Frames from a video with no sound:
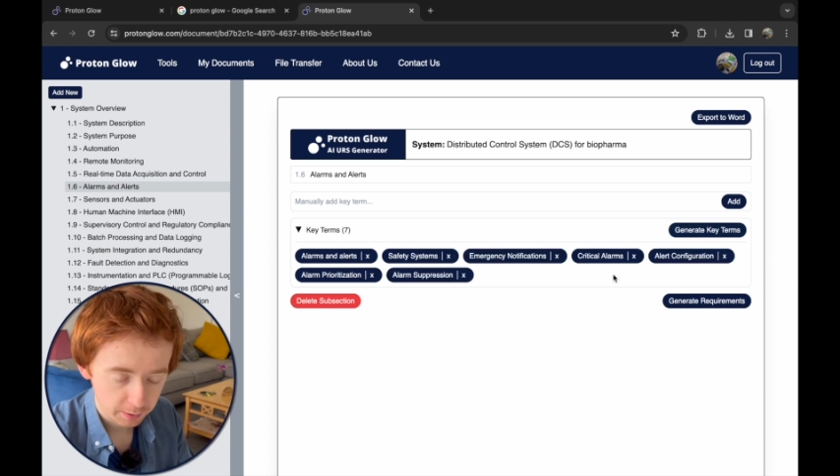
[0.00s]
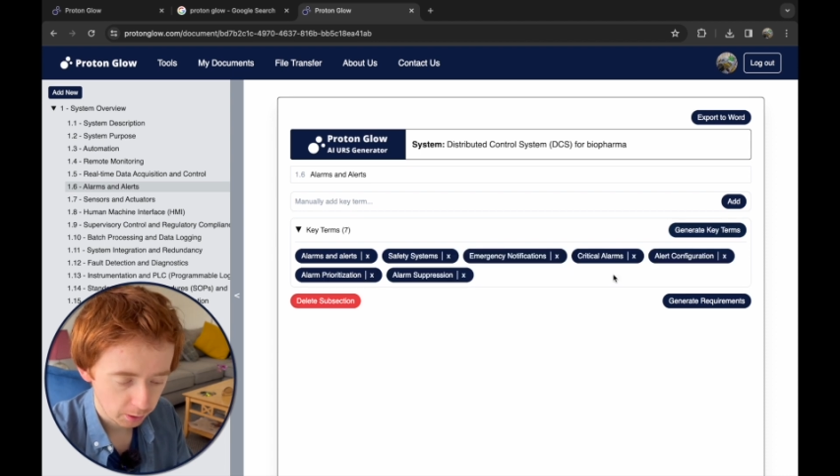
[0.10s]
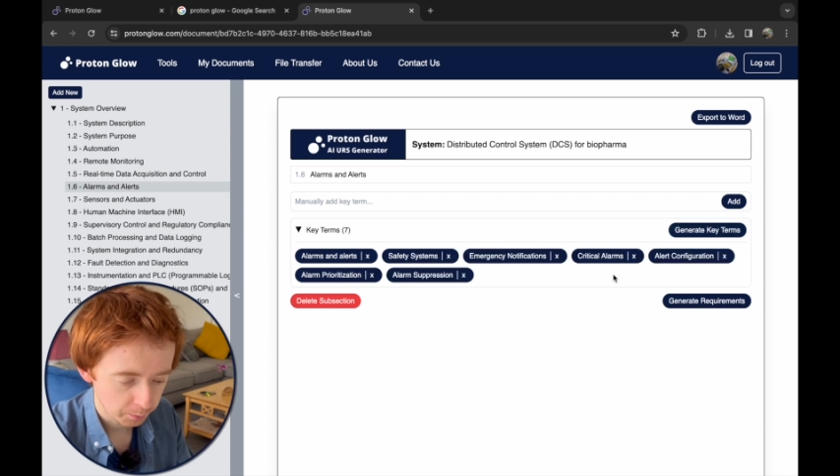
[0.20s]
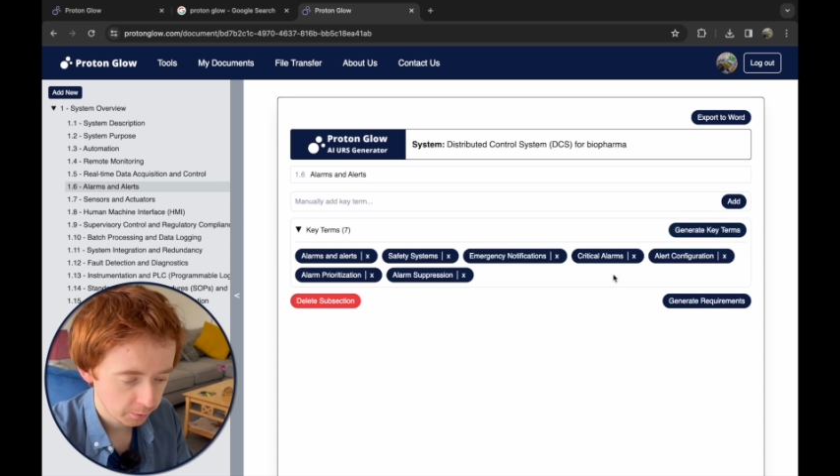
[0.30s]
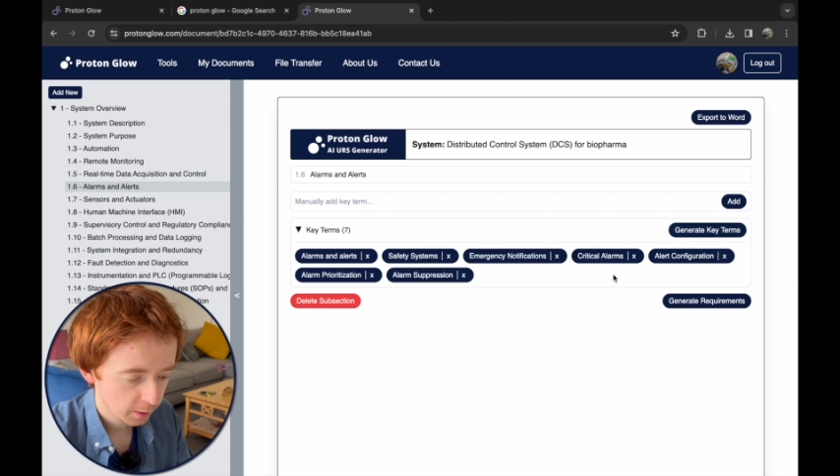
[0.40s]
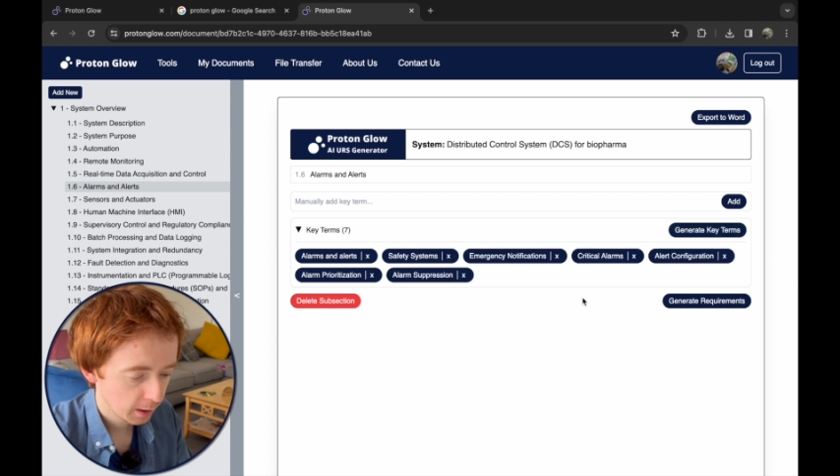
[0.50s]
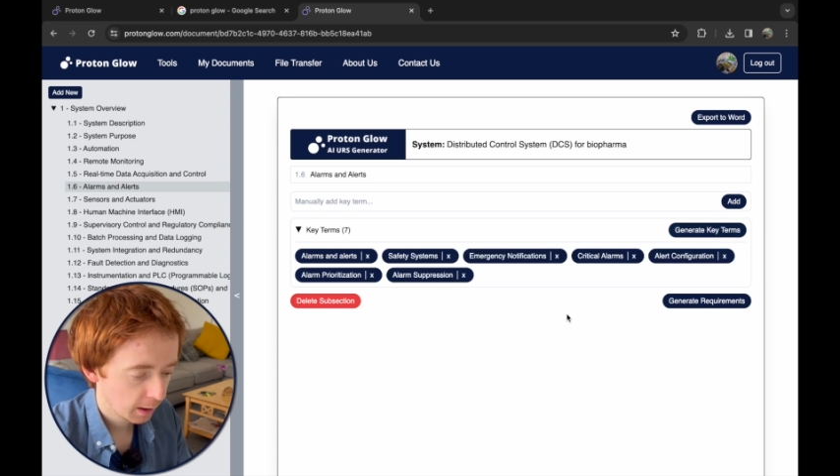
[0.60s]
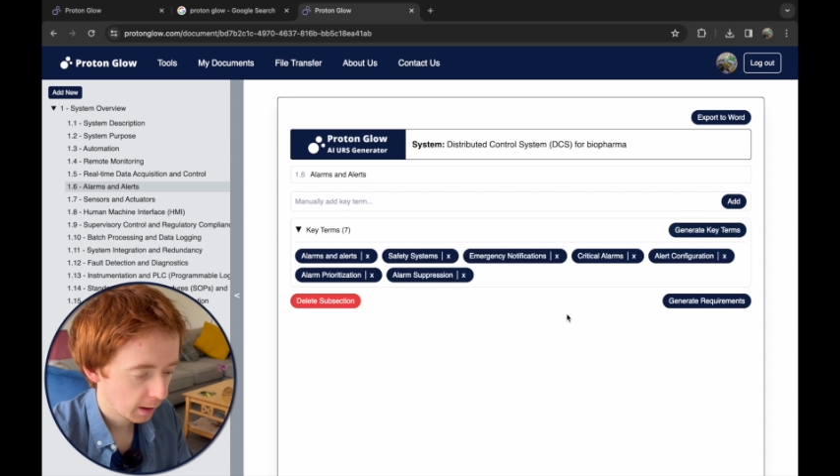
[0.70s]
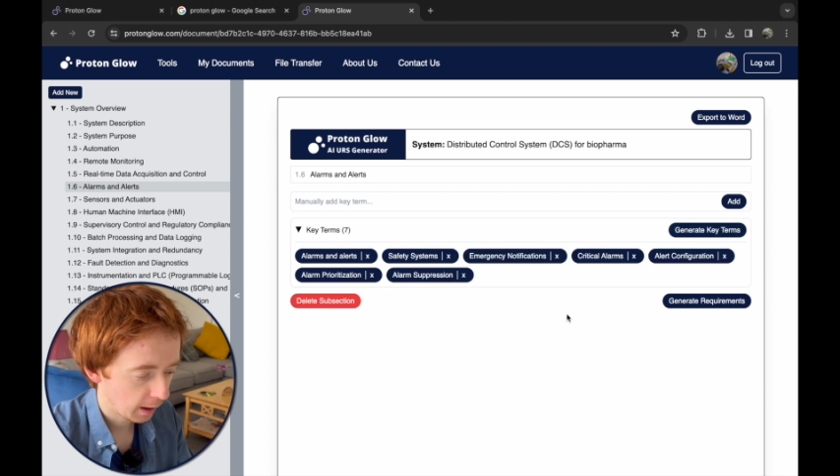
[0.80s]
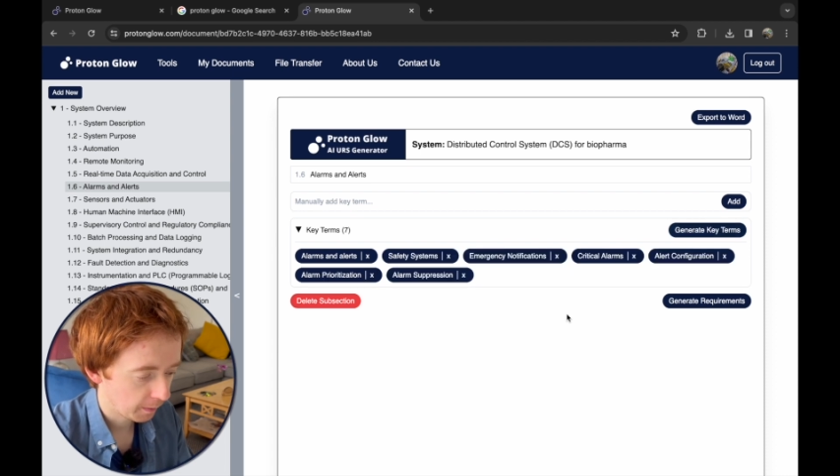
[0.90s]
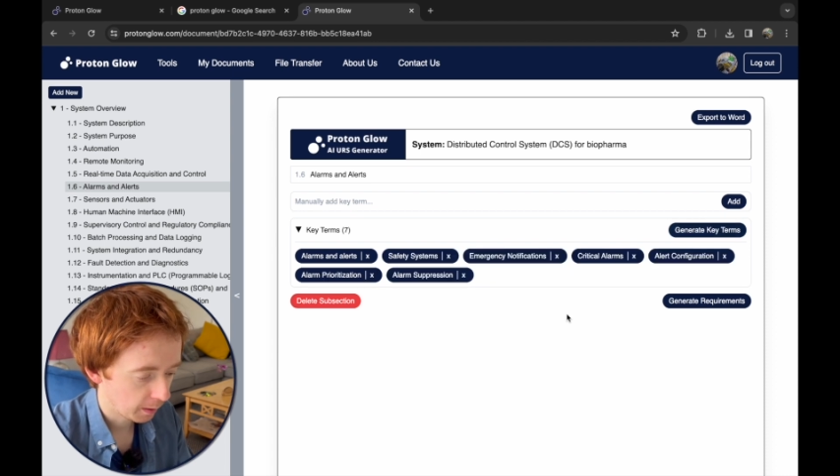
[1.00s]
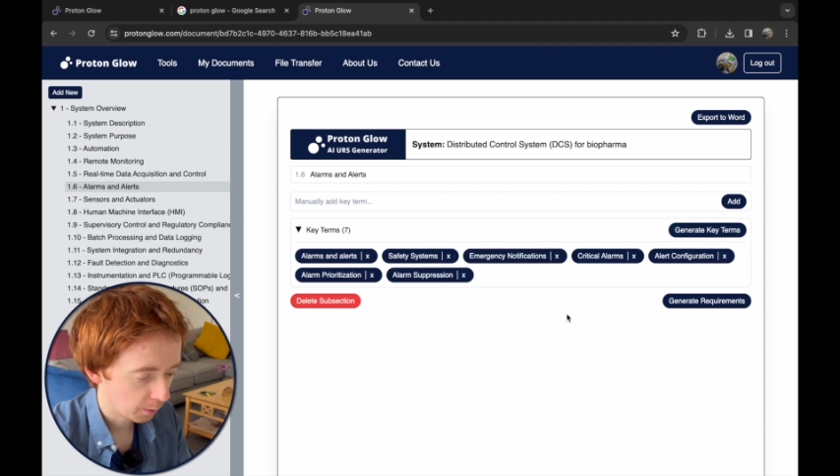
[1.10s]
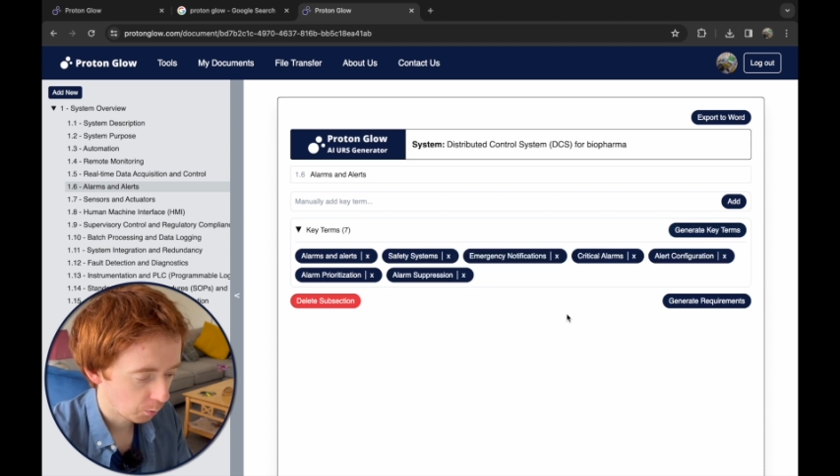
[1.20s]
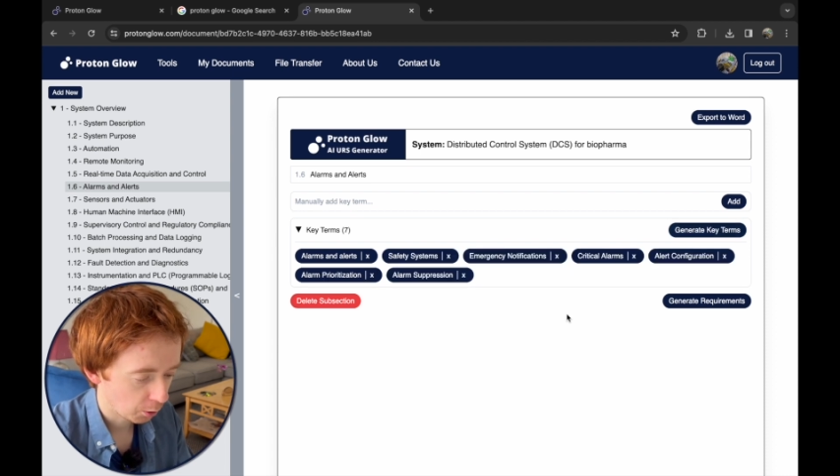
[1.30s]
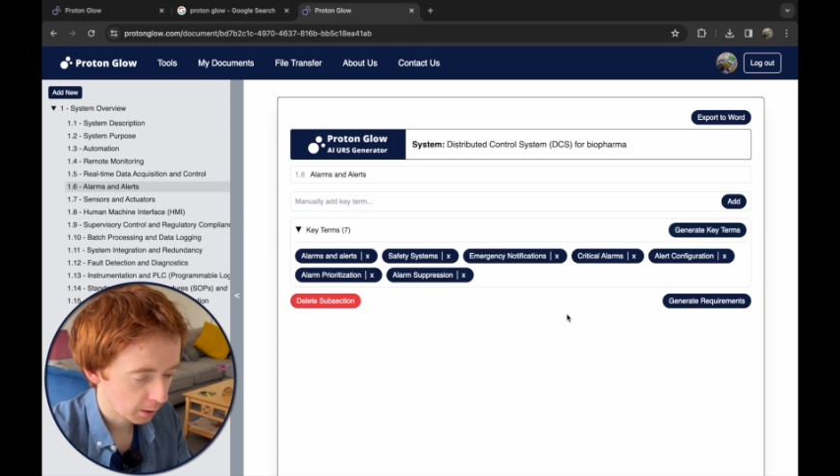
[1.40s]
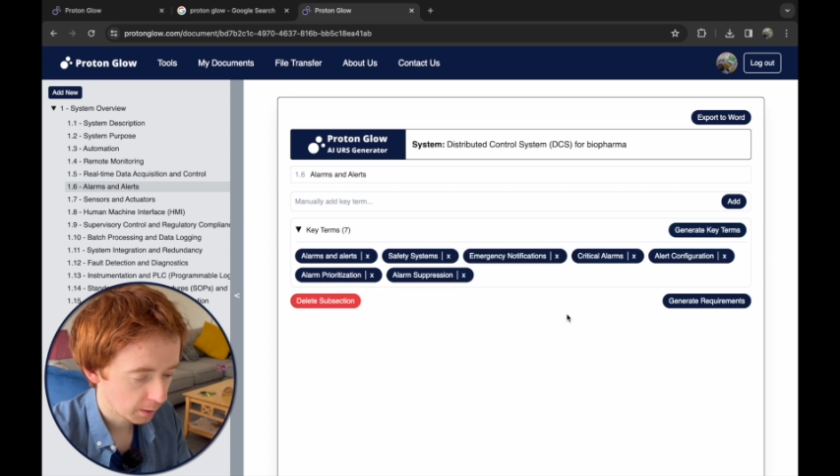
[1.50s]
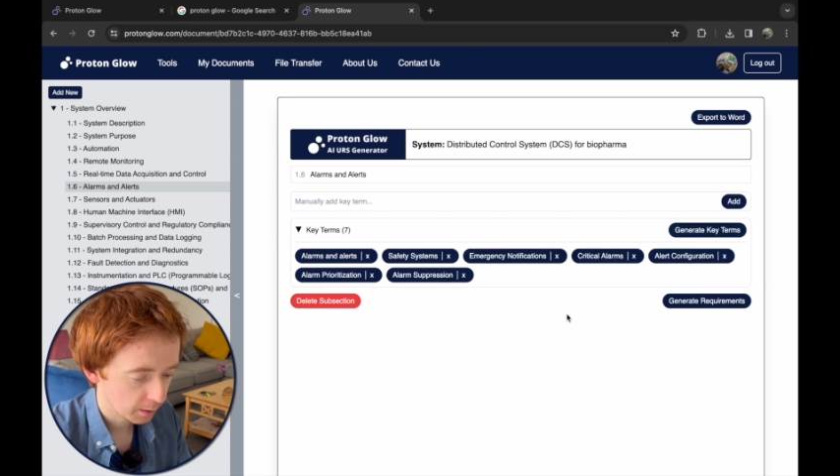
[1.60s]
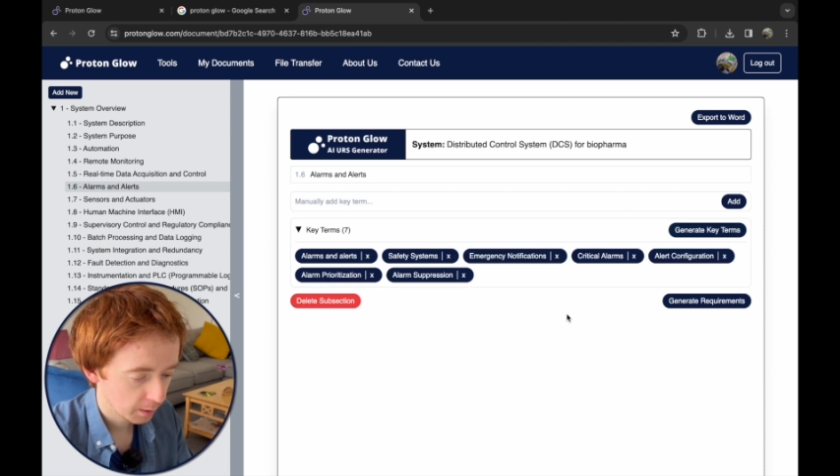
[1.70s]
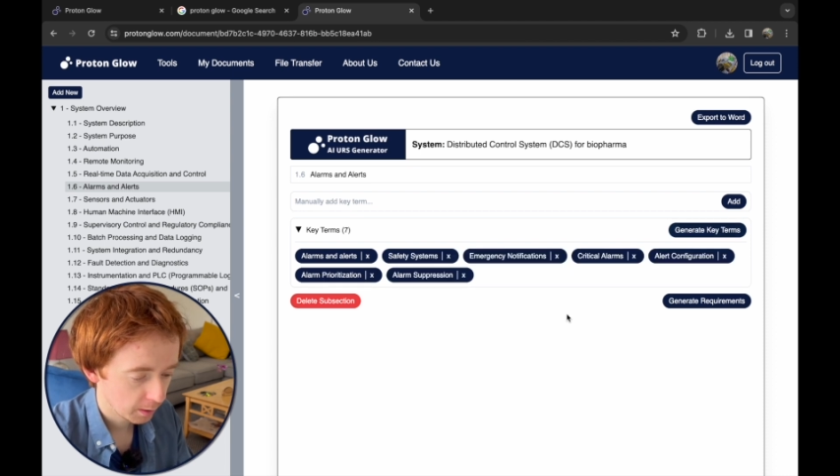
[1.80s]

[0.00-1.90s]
terms, and then we're going to